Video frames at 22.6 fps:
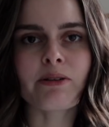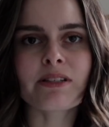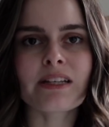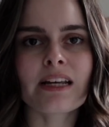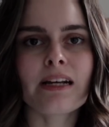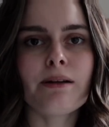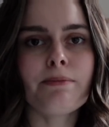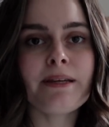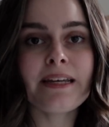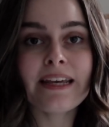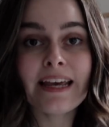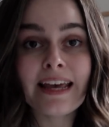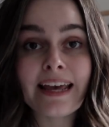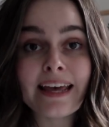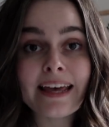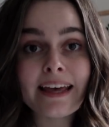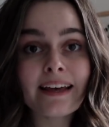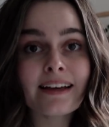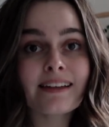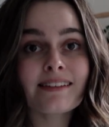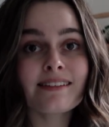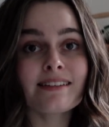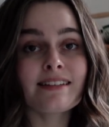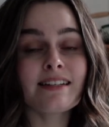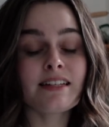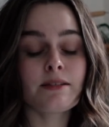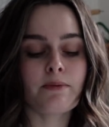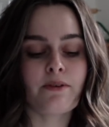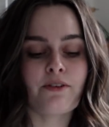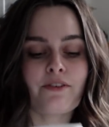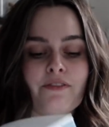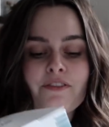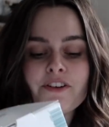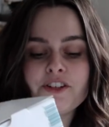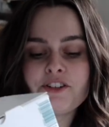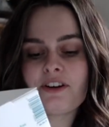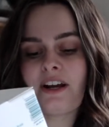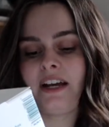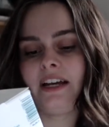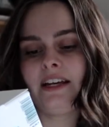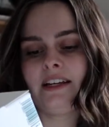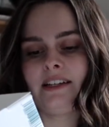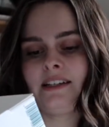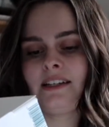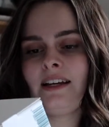I was gonna be here because it needs to be
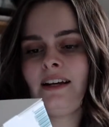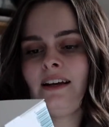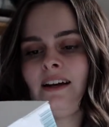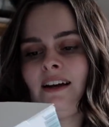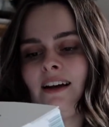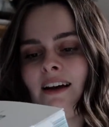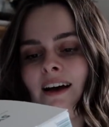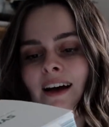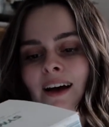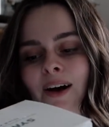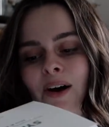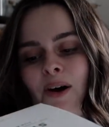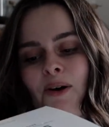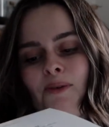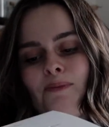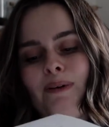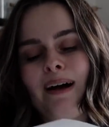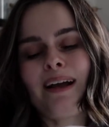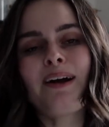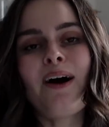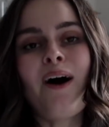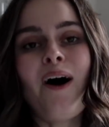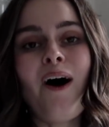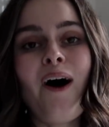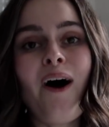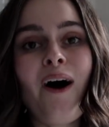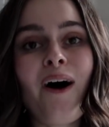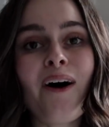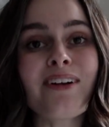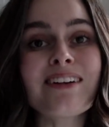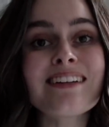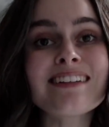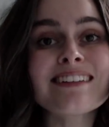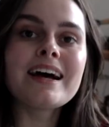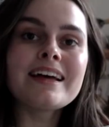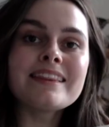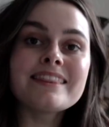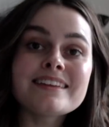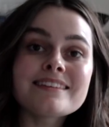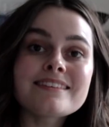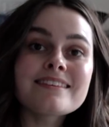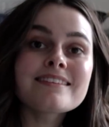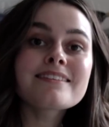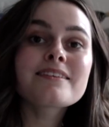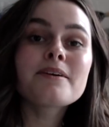refrigerated. Oh my God.
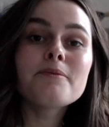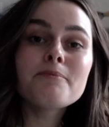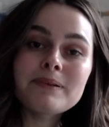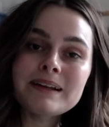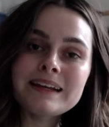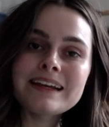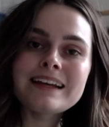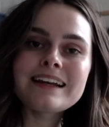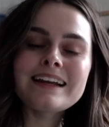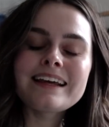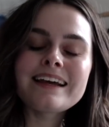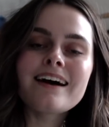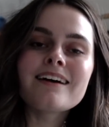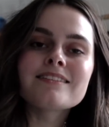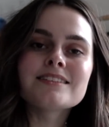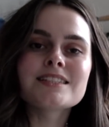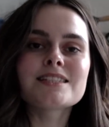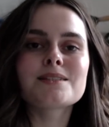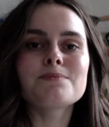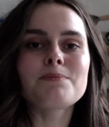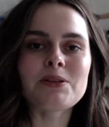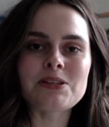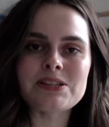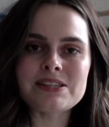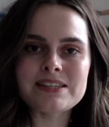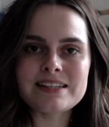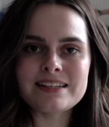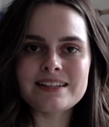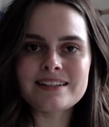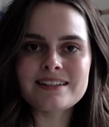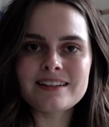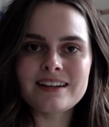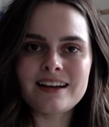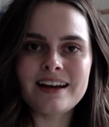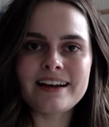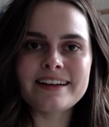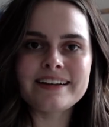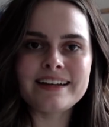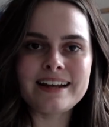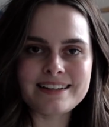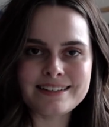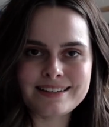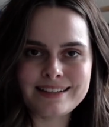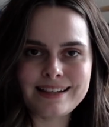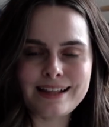This is completely unsponsored, I'd
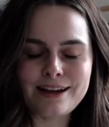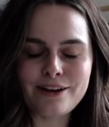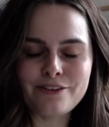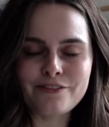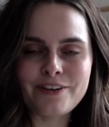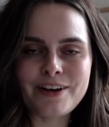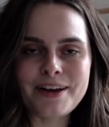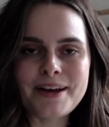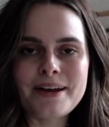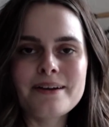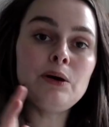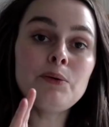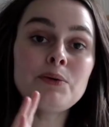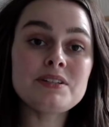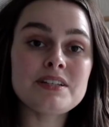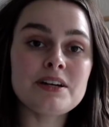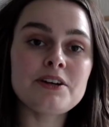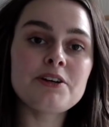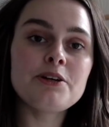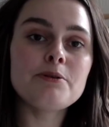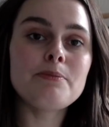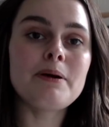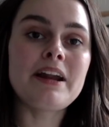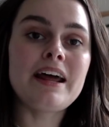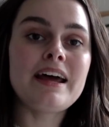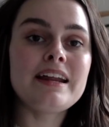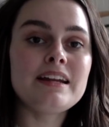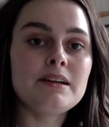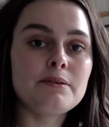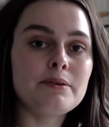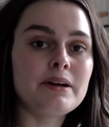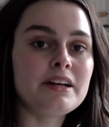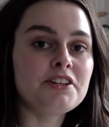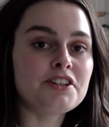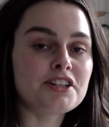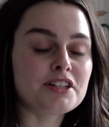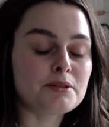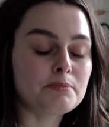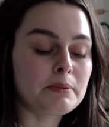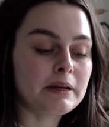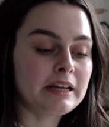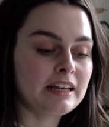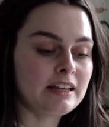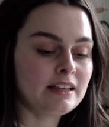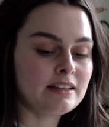like to clarify. I want to tell you about it anyway, just
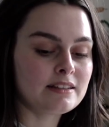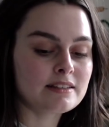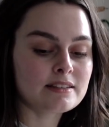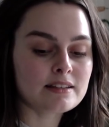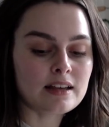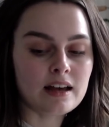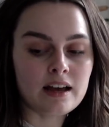because